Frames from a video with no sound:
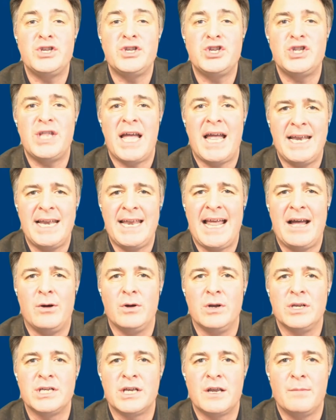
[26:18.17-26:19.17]
stand
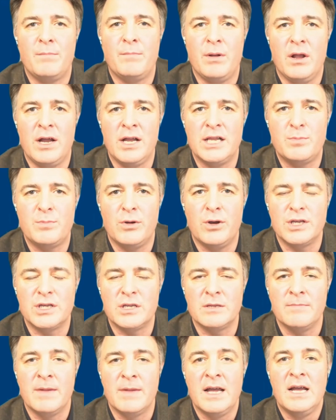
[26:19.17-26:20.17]
out as a compliance
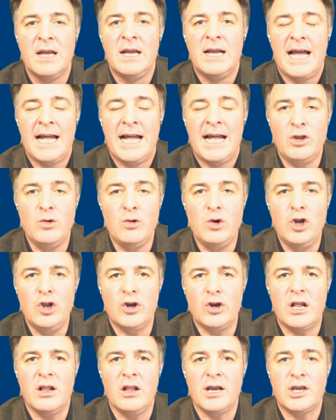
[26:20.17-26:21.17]
person and you
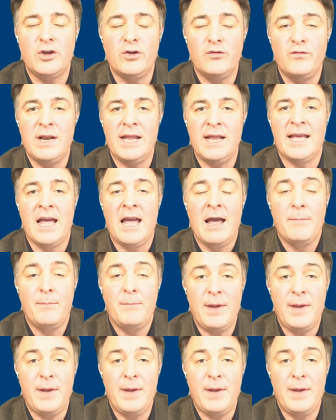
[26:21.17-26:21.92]
look like you're really engaged,